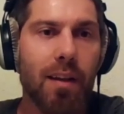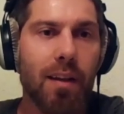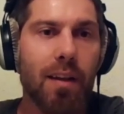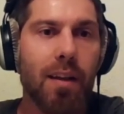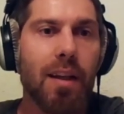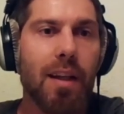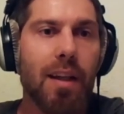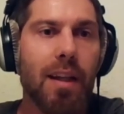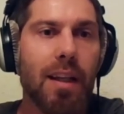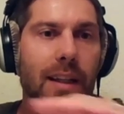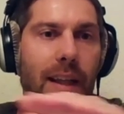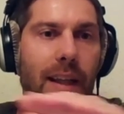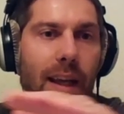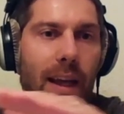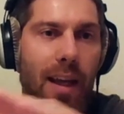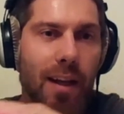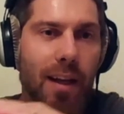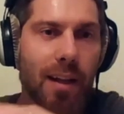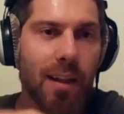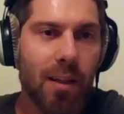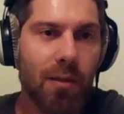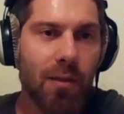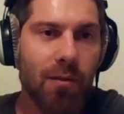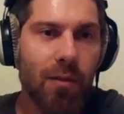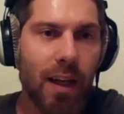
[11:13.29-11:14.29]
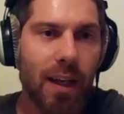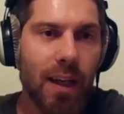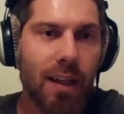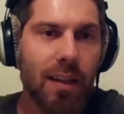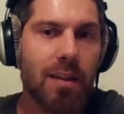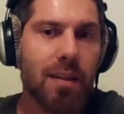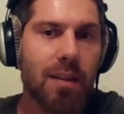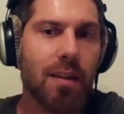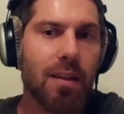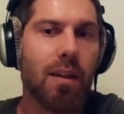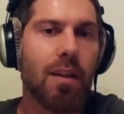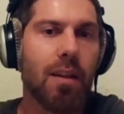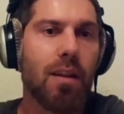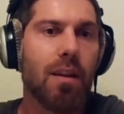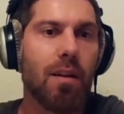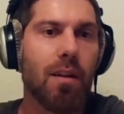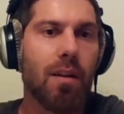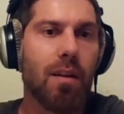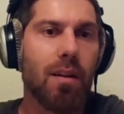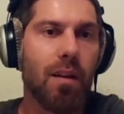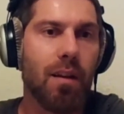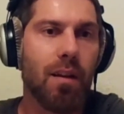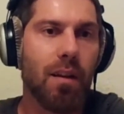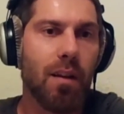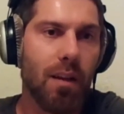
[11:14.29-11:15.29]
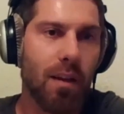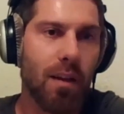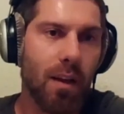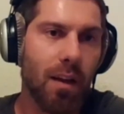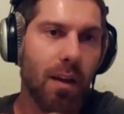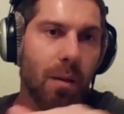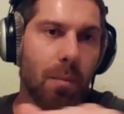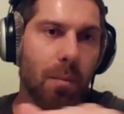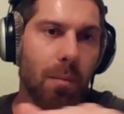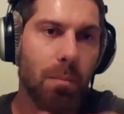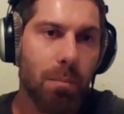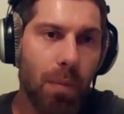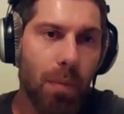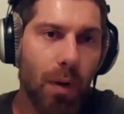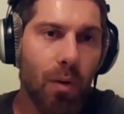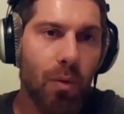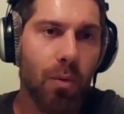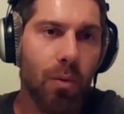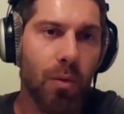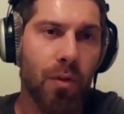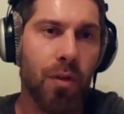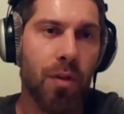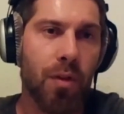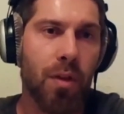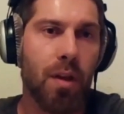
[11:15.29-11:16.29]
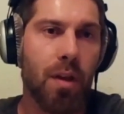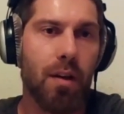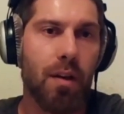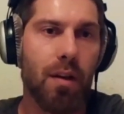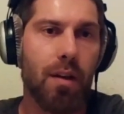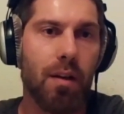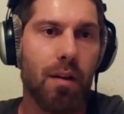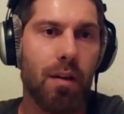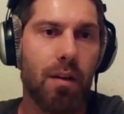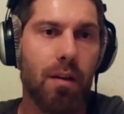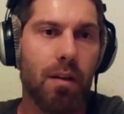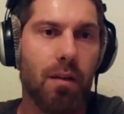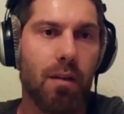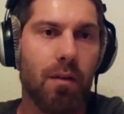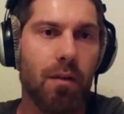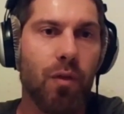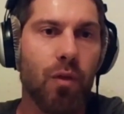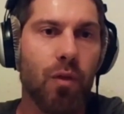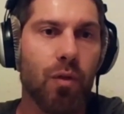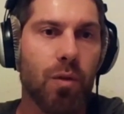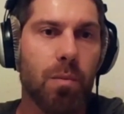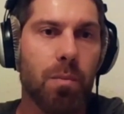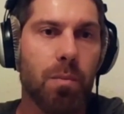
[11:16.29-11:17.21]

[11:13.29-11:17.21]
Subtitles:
it activates both foot